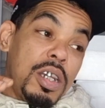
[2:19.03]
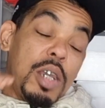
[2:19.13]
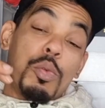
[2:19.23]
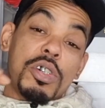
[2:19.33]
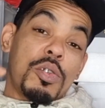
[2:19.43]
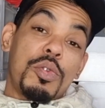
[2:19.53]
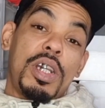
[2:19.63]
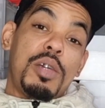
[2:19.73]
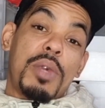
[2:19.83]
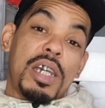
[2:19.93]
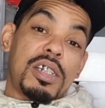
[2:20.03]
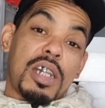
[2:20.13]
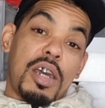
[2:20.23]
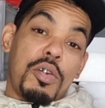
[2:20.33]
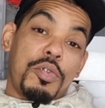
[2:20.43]
It wasn't really my
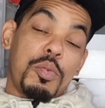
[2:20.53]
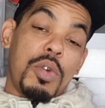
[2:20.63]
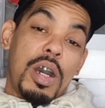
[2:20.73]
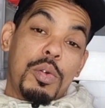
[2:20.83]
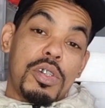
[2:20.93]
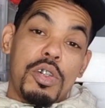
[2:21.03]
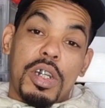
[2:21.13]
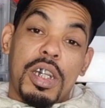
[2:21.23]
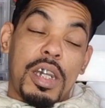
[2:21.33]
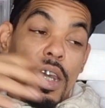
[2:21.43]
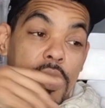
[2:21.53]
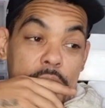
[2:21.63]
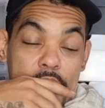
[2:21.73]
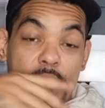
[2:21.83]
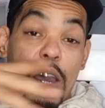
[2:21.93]
style from what I was looking at.
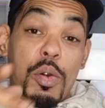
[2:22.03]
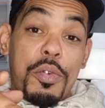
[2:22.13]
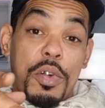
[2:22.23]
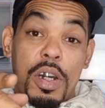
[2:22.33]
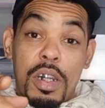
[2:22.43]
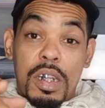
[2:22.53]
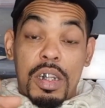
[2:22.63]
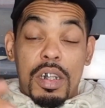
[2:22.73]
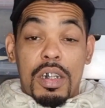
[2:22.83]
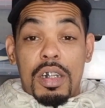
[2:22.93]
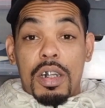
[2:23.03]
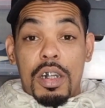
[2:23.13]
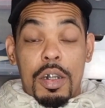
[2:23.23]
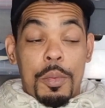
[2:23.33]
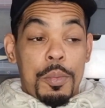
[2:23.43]
However,
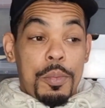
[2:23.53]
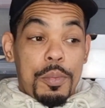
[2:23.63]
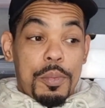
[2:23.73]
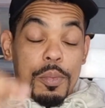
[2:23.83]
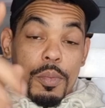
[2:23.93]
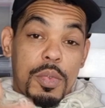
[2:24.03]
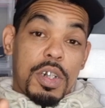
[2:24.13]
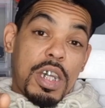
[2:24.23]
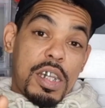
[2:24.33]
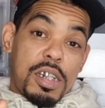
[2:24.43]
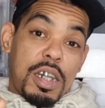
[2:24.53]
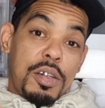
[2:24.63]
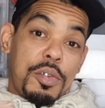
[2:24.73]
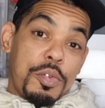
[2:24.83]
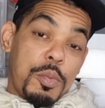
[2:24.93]

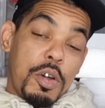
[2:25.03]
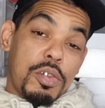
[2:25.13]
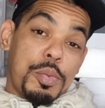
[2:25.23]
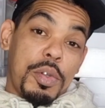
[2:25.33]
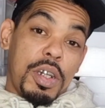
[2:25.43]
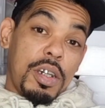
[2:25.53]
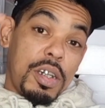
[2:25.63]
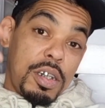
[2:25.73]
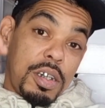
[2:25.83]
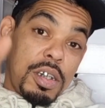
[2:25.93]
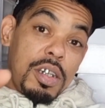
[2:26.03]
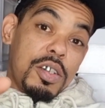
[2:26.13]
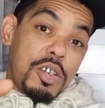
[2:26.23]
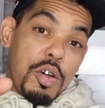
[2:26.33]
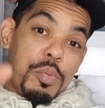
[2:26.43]
Gassan from Offspring
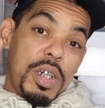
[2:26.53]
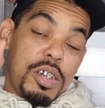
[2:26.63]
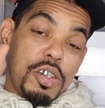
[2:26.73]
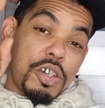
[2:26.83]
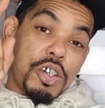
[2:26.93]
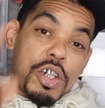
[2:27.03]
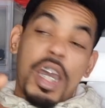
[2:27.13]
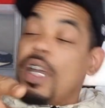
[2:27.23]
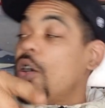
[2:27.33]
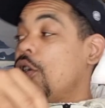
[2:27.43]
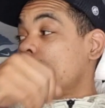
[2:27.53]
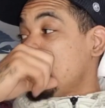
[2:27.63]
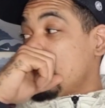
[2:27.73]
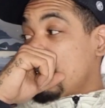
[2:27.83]
told me to just try it on,